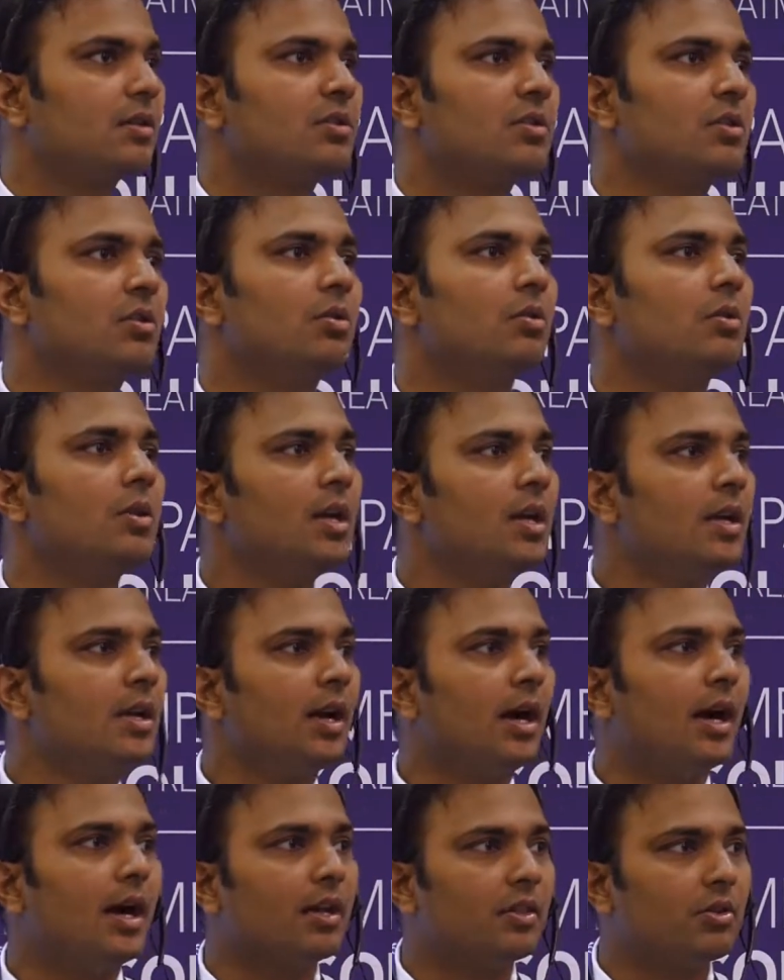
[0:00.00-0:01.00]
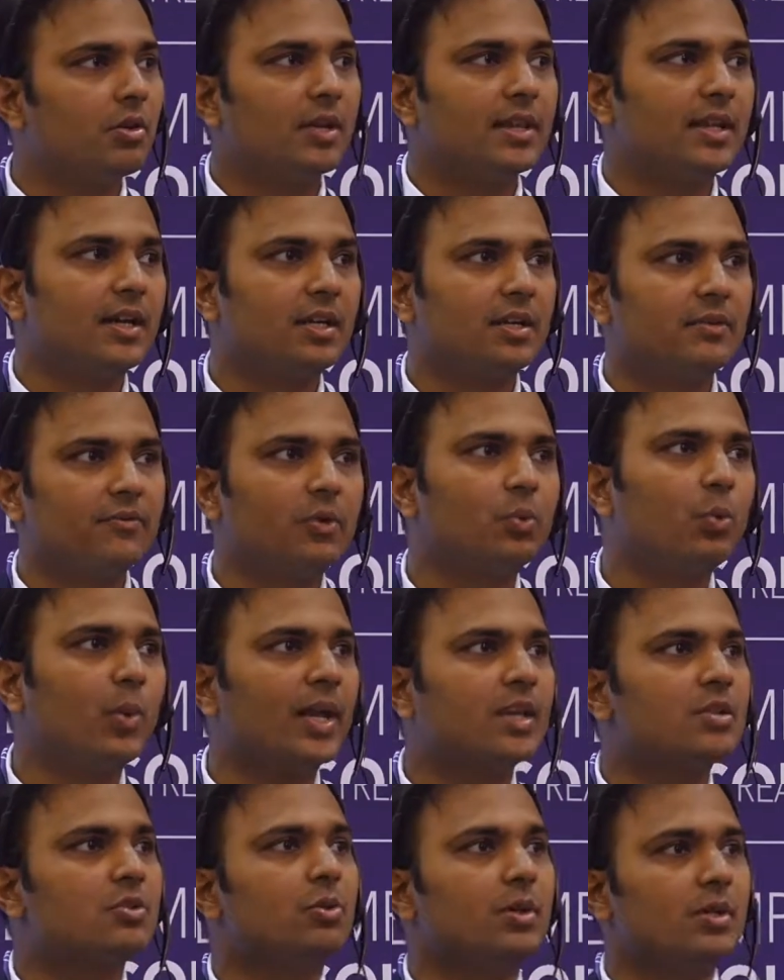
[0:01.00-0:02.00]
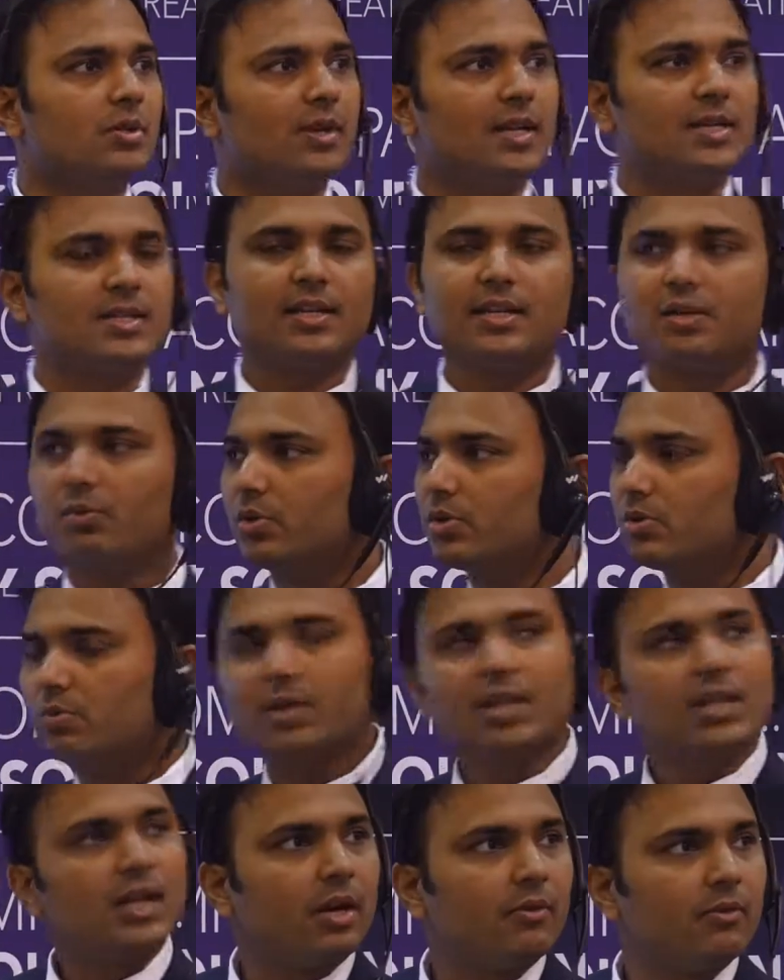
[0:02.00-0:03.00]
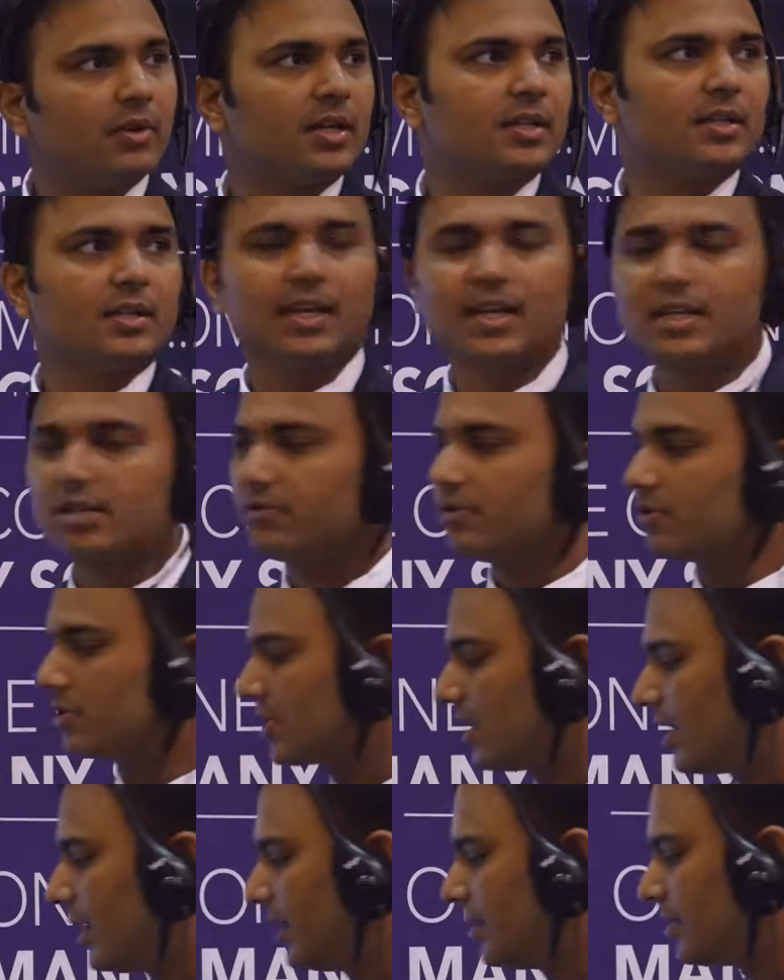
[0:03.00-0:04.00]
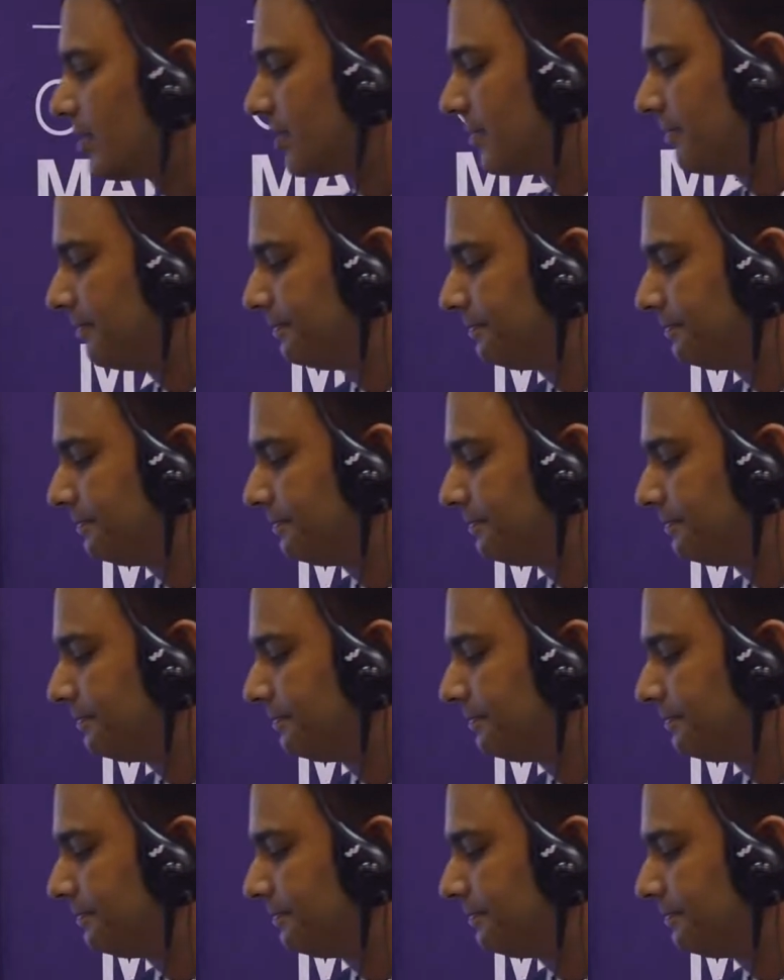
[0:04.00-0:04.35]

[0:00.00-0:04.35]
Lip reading: So there are different ways to address it, which we'll cover in the next few slides.